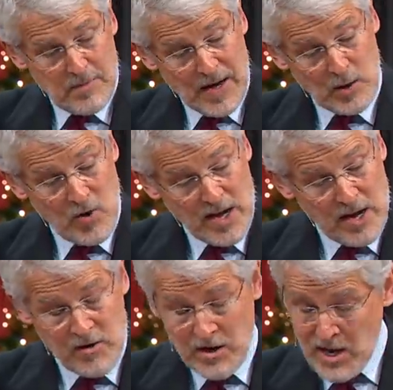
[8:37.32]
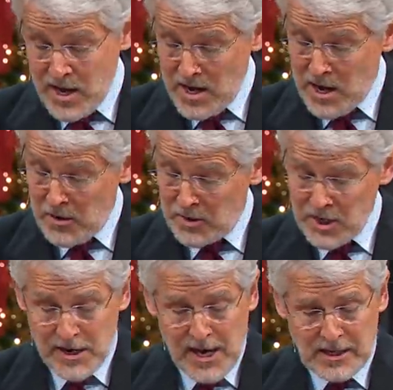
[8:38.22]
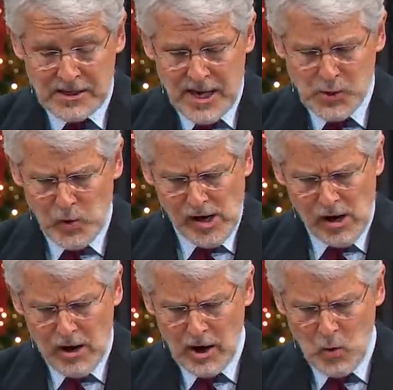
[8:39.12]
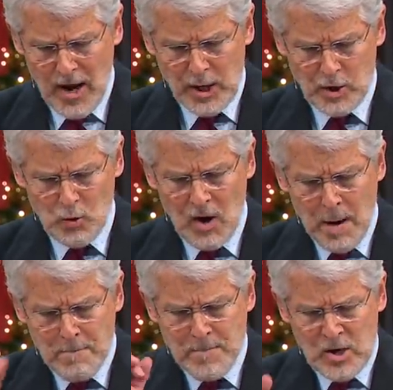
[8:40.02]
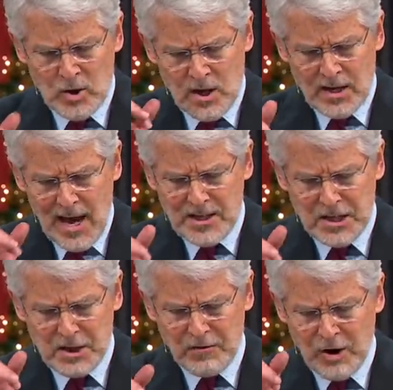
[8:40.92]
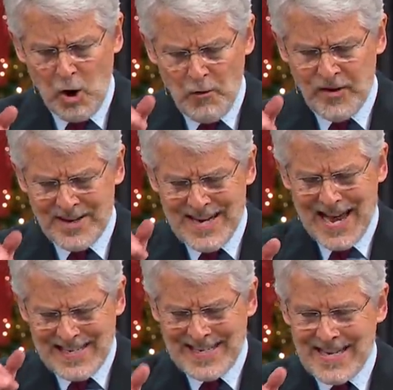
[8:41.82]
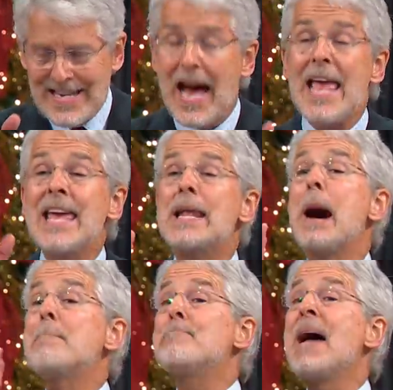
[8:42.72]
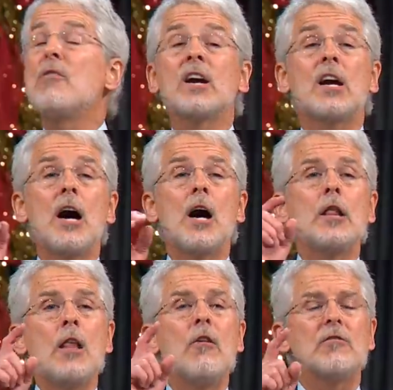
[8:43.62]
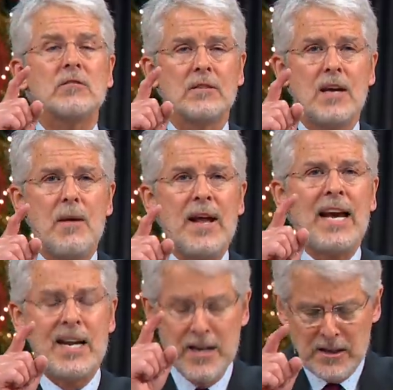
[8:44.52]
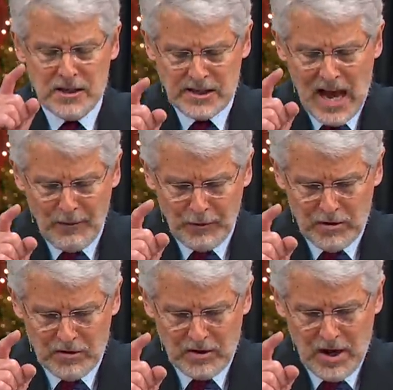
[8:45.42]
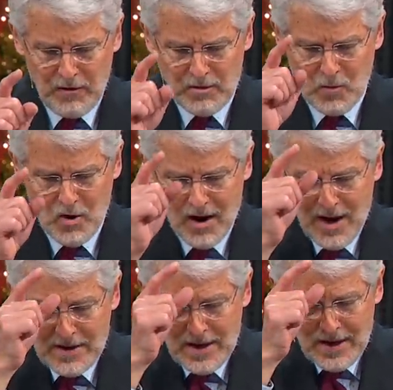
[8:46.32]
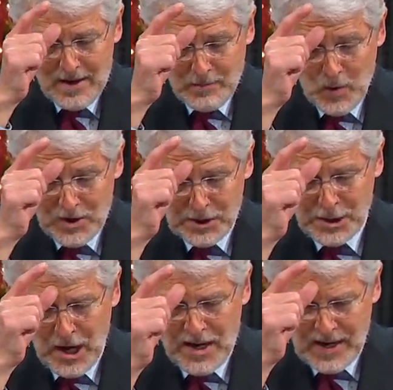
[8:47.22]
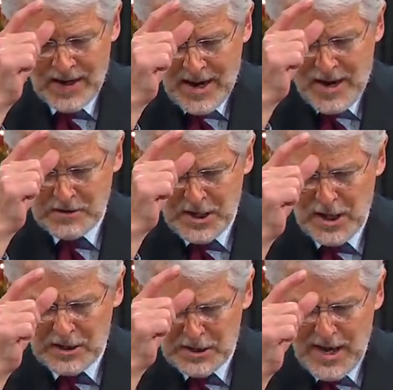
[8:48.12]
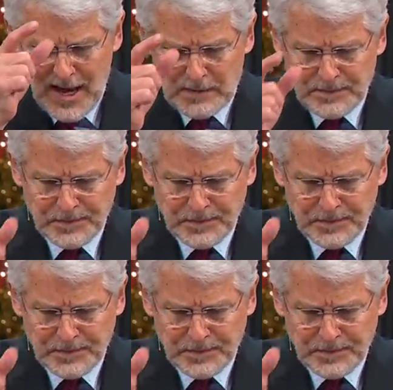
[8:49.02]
By the way, here in the United States, we are on our way to 1 million cases of COVID-19 in America alone. But I got another stat for you, even more stunning. Here's the other stat.